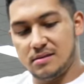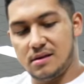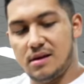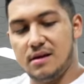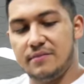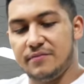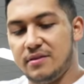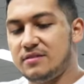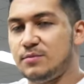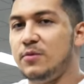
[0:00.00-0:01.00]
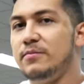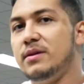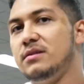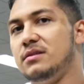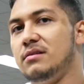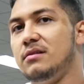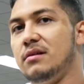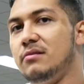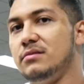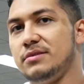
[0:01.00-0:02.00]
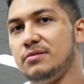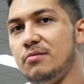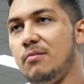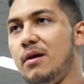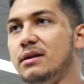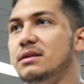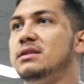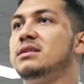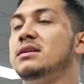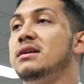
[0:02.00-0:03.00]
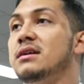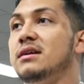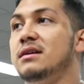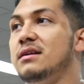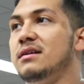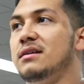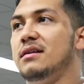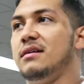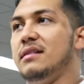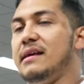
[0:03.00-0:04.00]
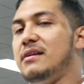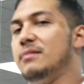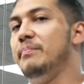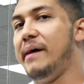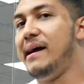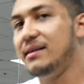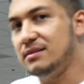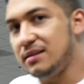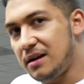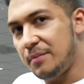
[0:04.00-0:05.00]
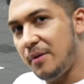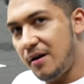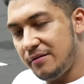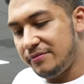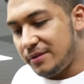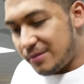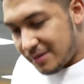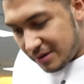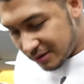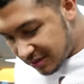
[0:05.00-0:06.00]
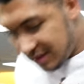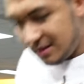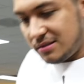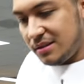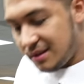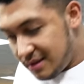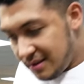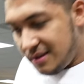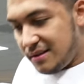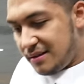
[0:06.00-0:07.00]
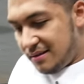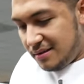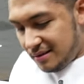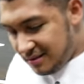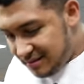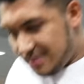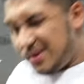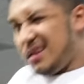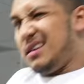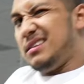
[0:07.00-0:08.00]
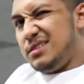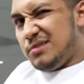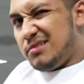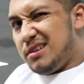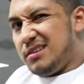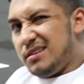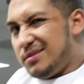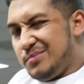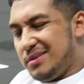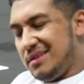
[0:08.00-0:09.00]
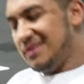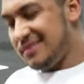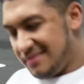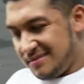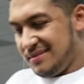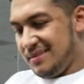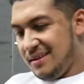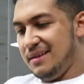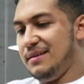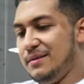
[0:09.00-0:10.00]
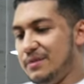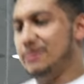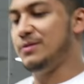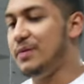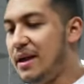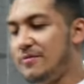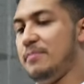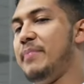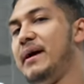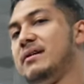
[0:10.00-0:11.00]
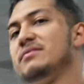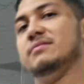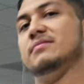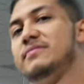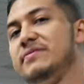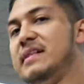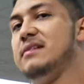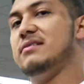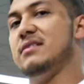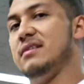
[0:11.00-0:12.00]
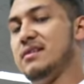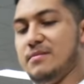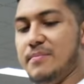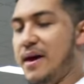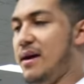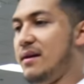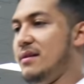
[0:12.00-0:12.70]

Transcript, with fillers: Uh, for this movement, you don't want like your back to come off. You don't want to do this. I mean, I guess you could, but you want to have your back flat on the mat